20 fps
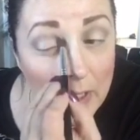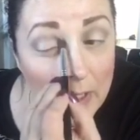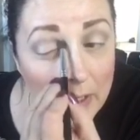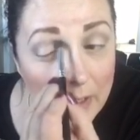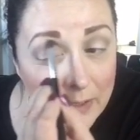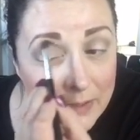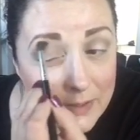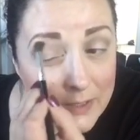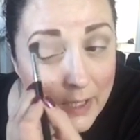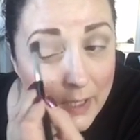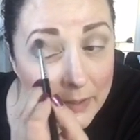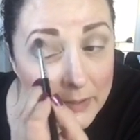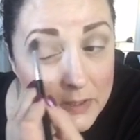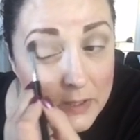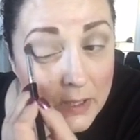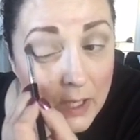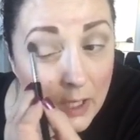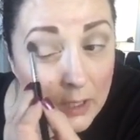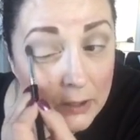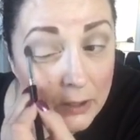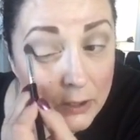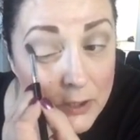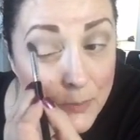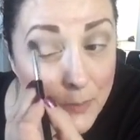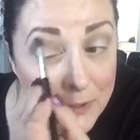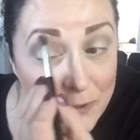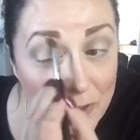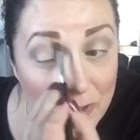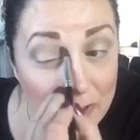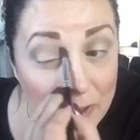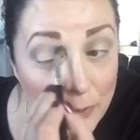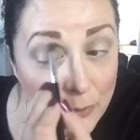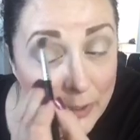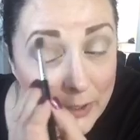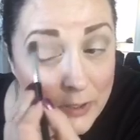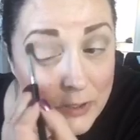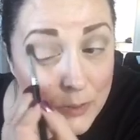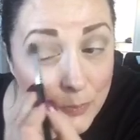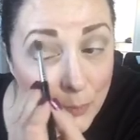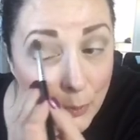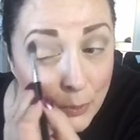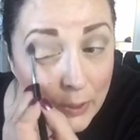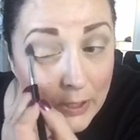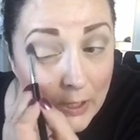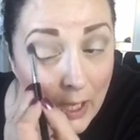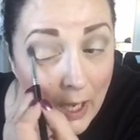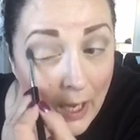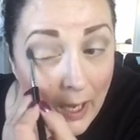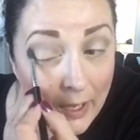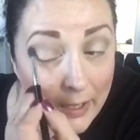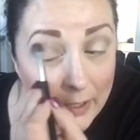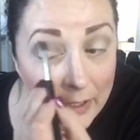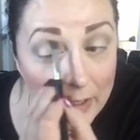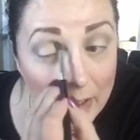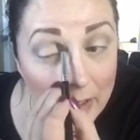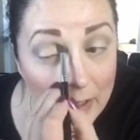intense color, especially doing a smoky eye.